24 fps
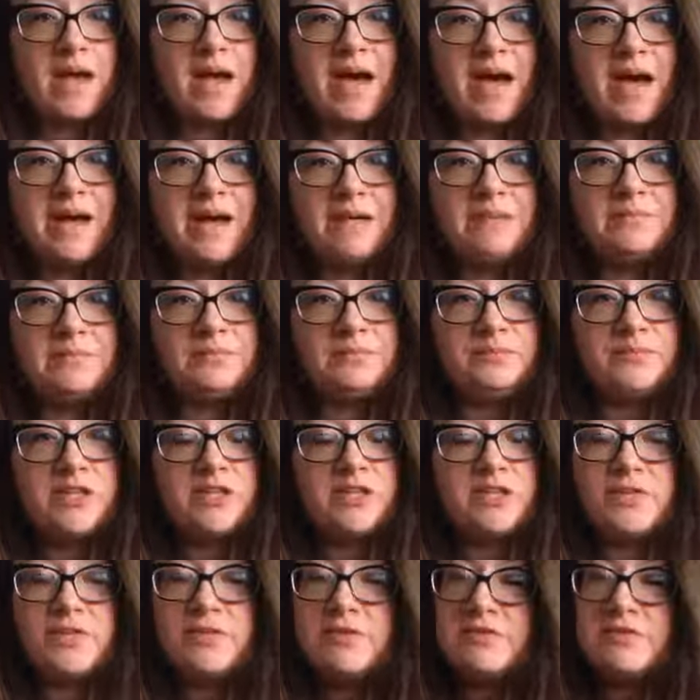
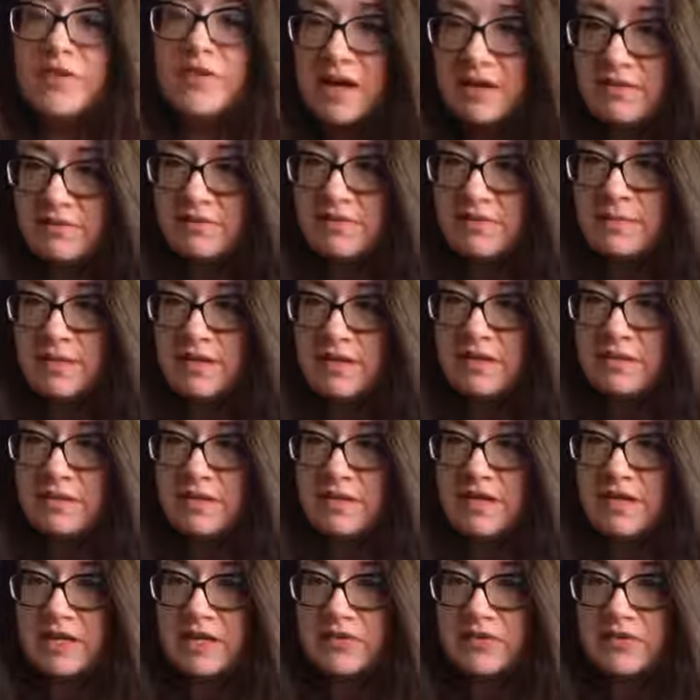So if you're unfamiliar with
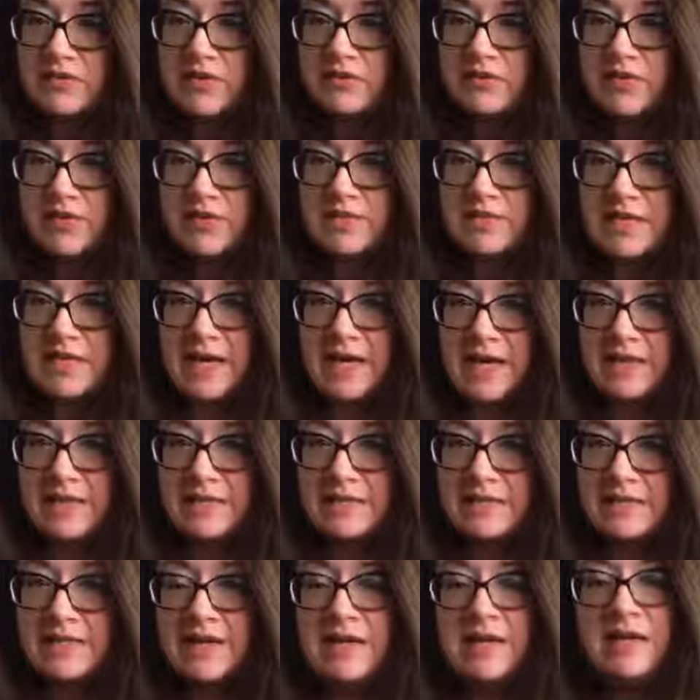the history of our
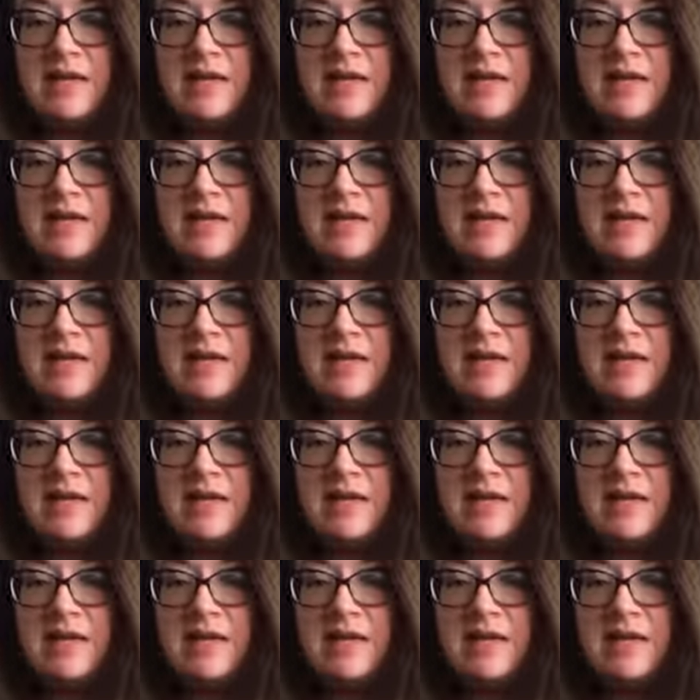site,